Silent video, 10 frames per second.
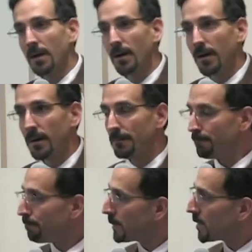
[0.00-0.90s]

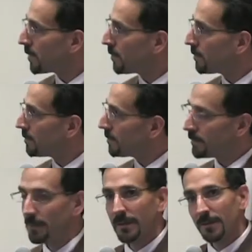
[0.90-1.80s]
Um, so
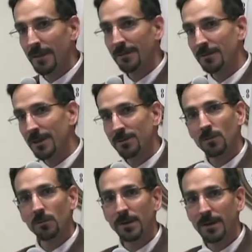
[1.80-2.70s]
th that, that's
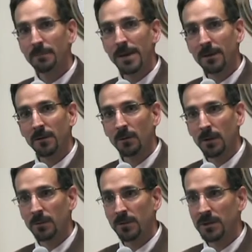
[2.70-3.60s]
certainly an impact of the
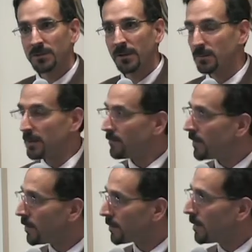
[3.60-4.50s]
Great Recession that's being
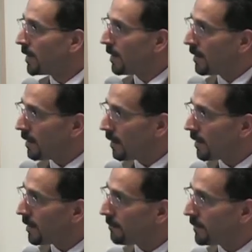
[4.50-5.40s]
felt
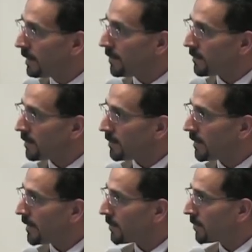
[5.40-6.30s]
um, in the city of
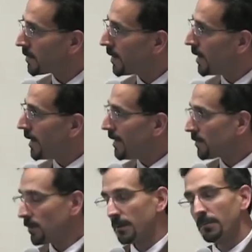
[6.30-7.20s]
Santa Cruz. And
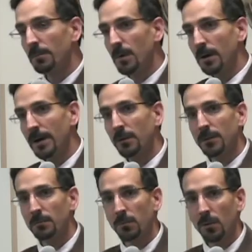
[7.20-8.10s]
certainly uh,
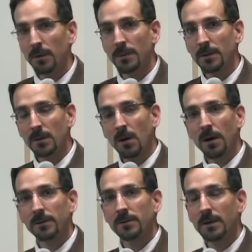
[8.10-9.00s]
health employment
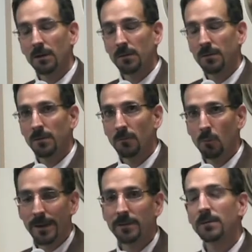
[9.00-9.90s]
costs, health
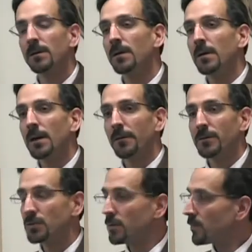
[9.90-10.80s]
rates, health
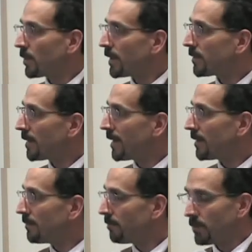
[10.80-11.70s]
insurance rates,
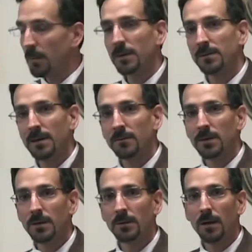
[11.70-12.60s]
and public
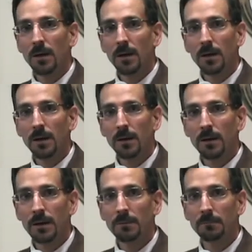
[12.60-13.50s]
safety
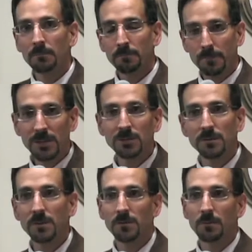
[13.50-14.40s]
uh, and pension
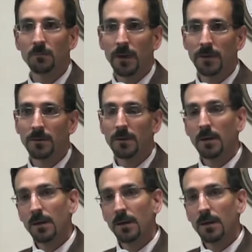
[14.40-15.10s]
system rates